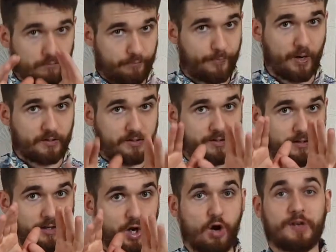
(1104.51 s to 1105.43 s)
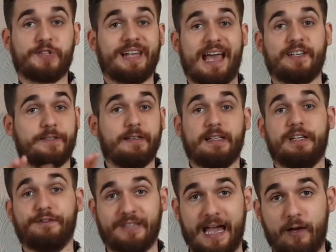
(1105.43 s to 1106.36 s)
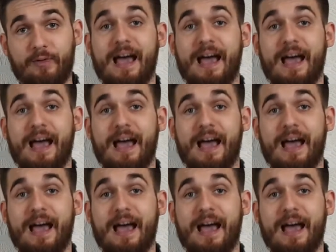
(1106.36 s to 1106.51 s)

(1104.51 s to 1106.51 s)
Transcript: but Carson has to leave town.